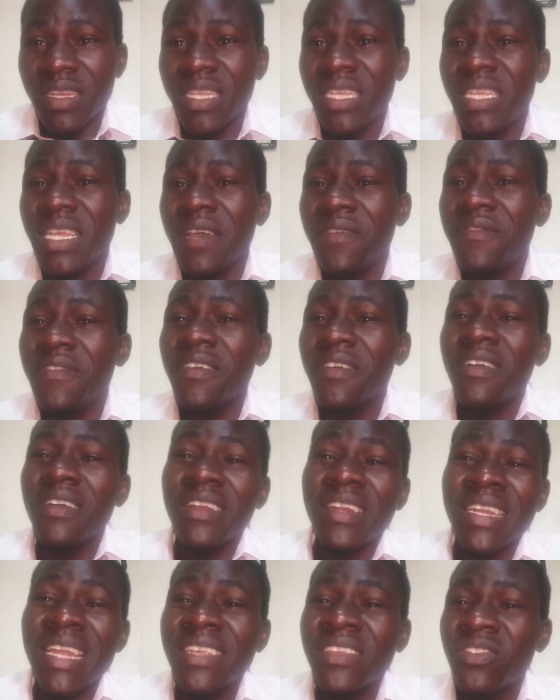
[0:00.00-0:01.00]
Devil
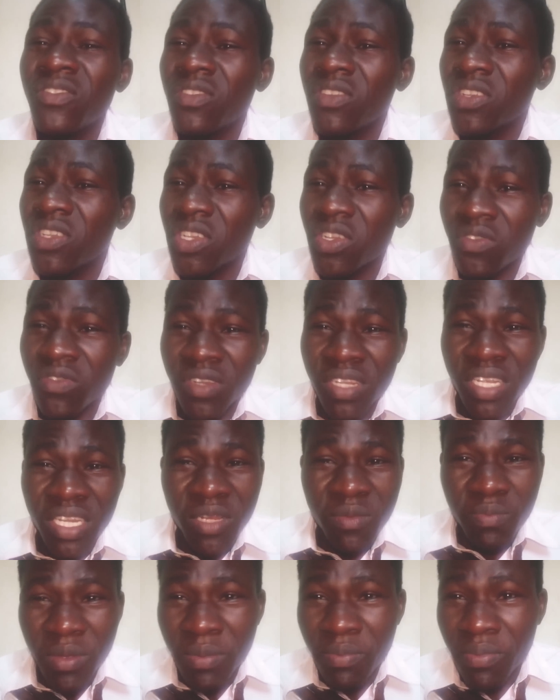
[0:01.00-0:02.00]
does not
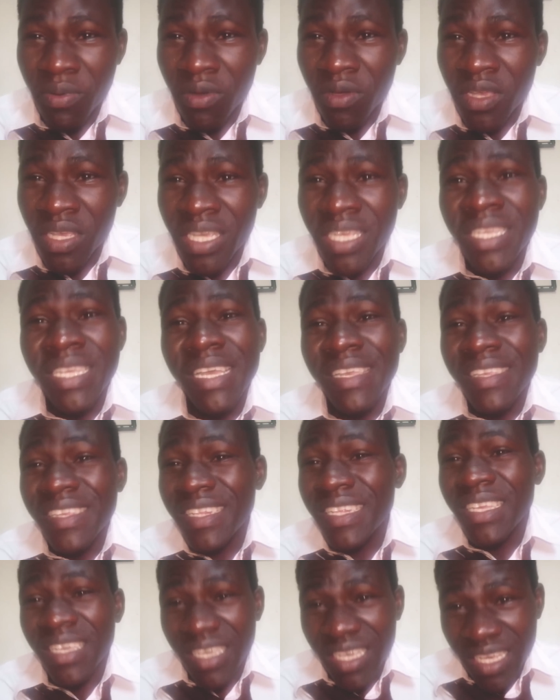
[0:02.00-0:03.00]
create people. He
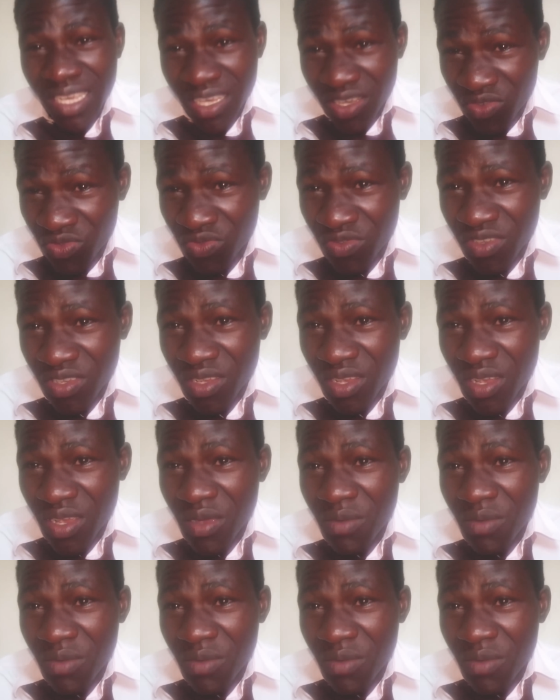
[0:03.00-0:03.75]
just kills.